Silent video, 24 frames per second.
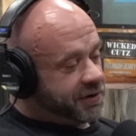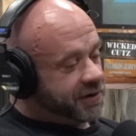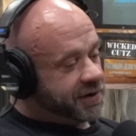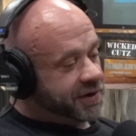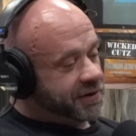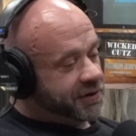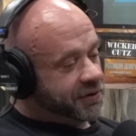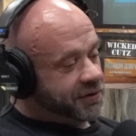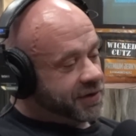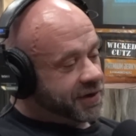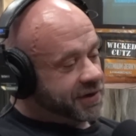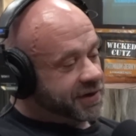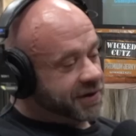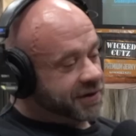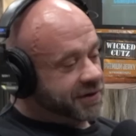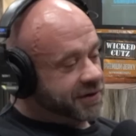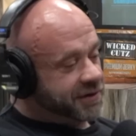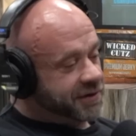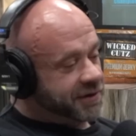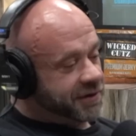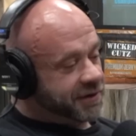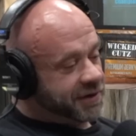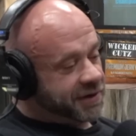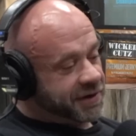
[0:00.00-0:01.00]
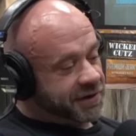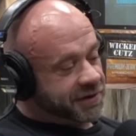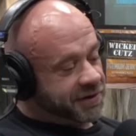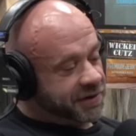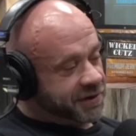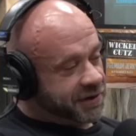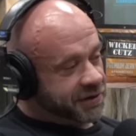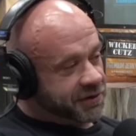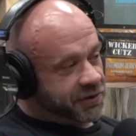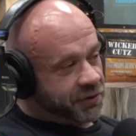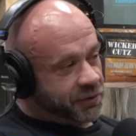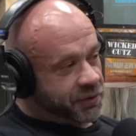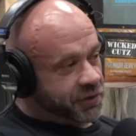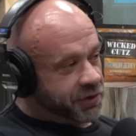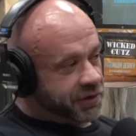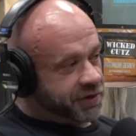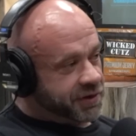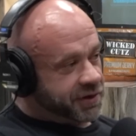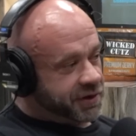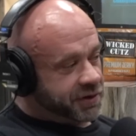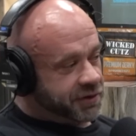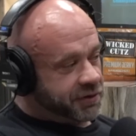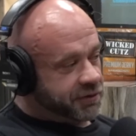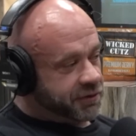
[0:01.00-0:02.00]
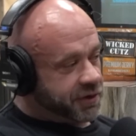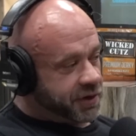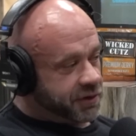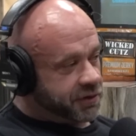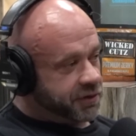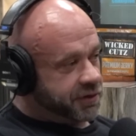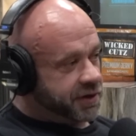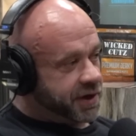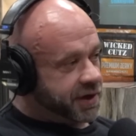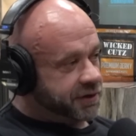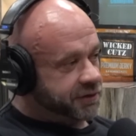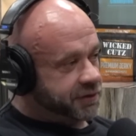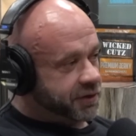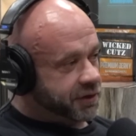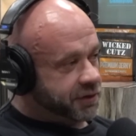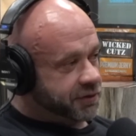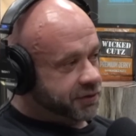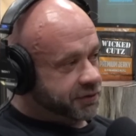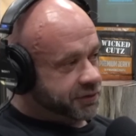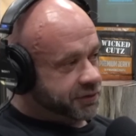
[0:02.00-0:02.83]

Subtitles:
It looked like a kid. When you're a kid and you try on your dad's clothes.